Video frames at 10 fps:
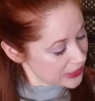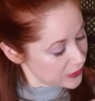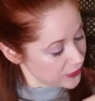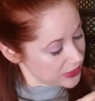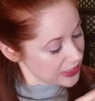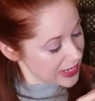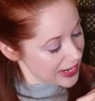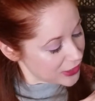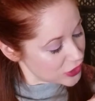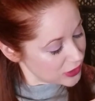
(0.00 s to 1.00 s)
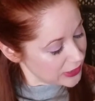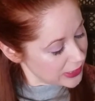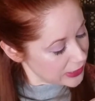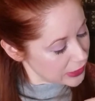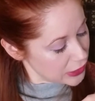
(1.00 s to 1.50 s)
different than
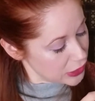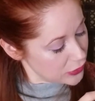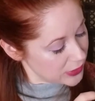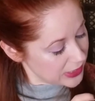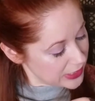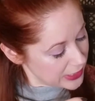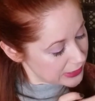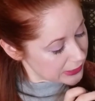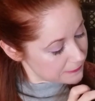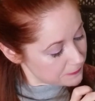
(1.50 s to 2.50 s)
actually using it.